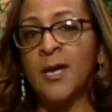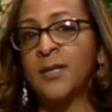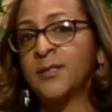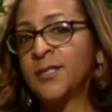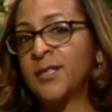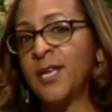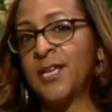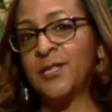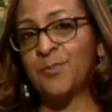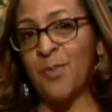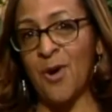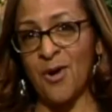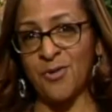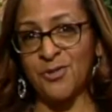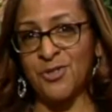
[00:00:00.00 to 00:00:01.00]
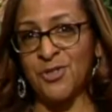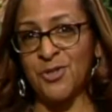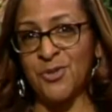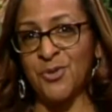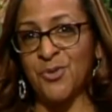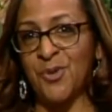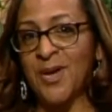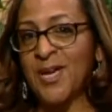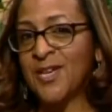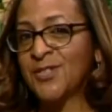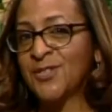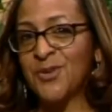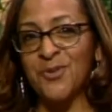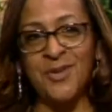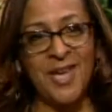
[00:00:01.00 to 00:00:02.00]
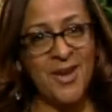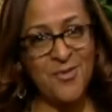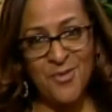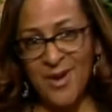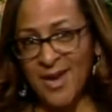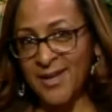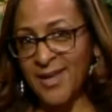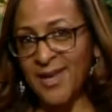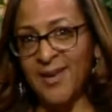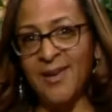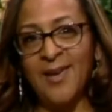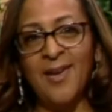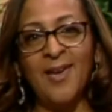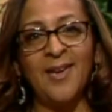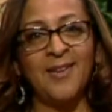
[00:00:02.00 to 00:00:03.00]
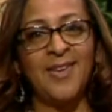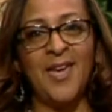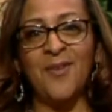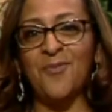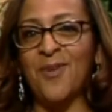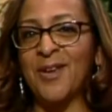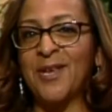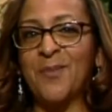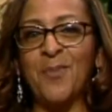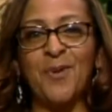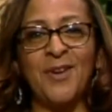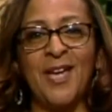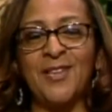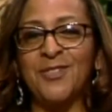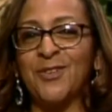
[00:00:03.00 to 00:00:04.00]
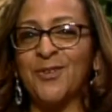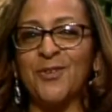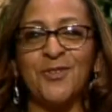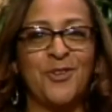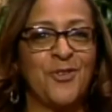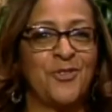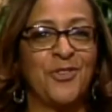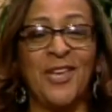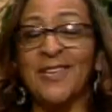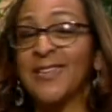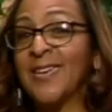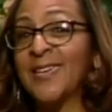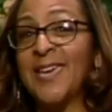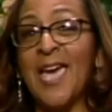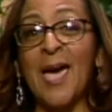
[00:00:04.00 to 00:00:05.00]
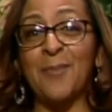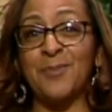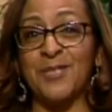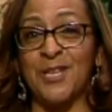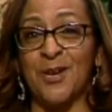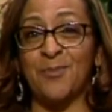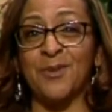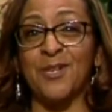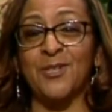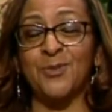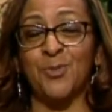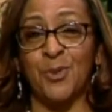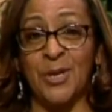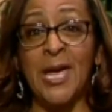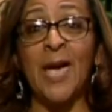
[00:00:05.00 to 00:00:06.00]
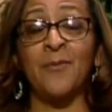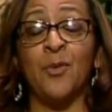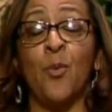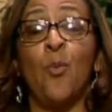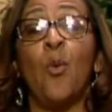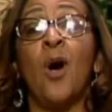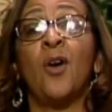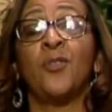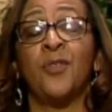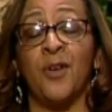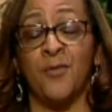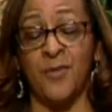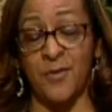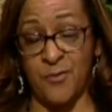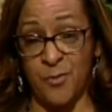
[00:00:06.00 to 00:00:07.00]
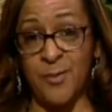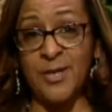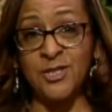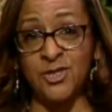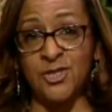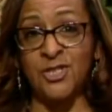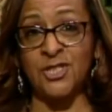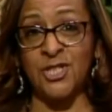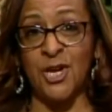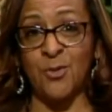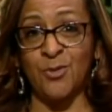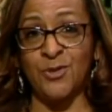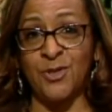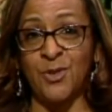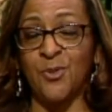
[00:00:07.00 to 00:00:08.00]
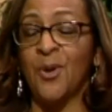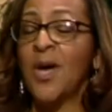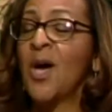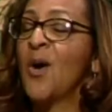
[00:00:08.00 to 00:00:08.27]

Today's part 2, so get ready, put on your thinking caps here because we have a wealth of information to share with you.